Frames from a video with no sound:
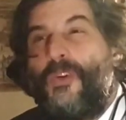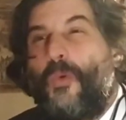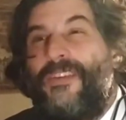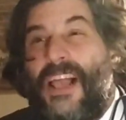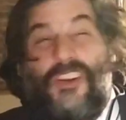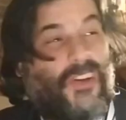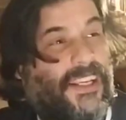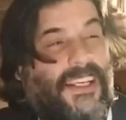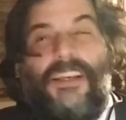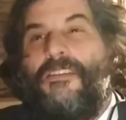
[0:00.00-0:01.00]
was
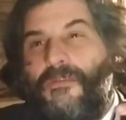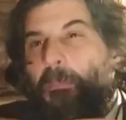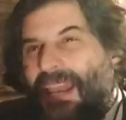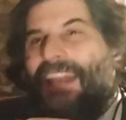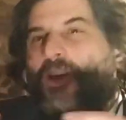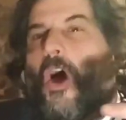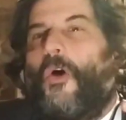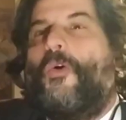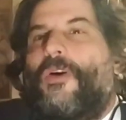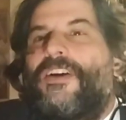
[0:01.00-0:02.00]
actually the
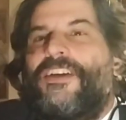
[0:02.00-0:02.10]
plateau,